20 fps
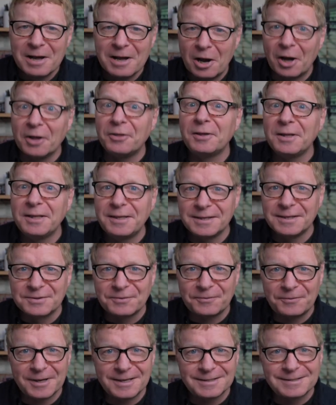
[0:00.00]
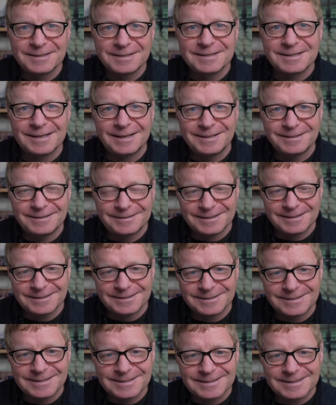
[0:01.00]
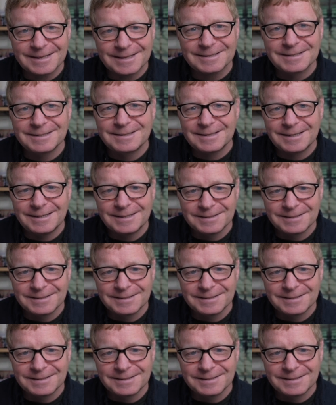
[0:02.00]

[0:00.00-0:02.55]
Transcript: I think it's fair to say that necessity